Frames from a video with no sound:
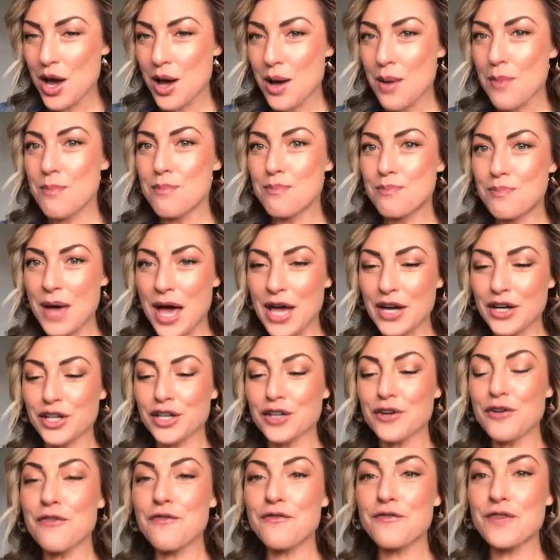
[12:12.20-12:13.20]
better
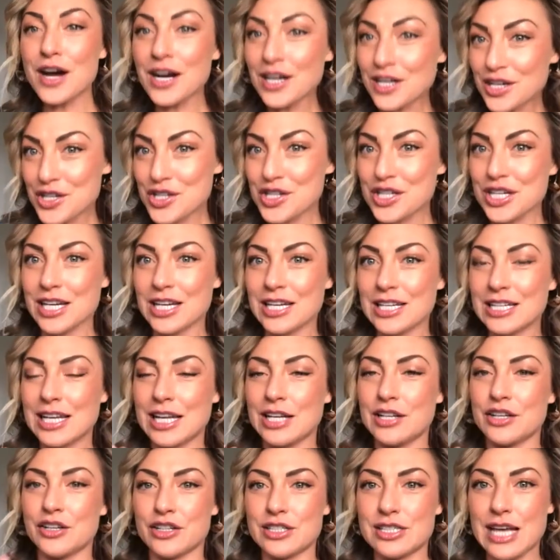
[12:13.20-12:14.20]
function in
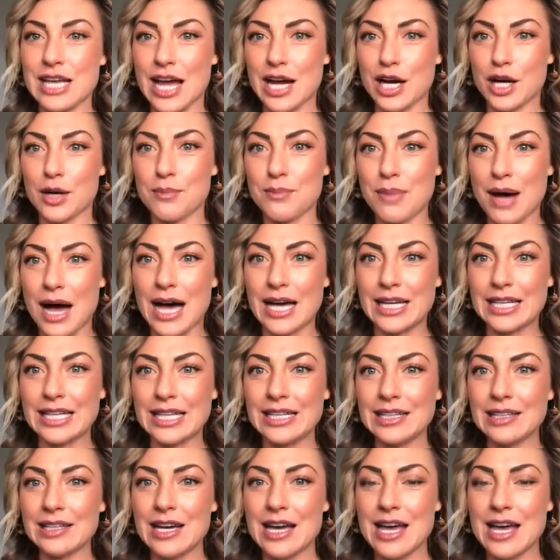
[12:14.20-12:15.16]
your entire body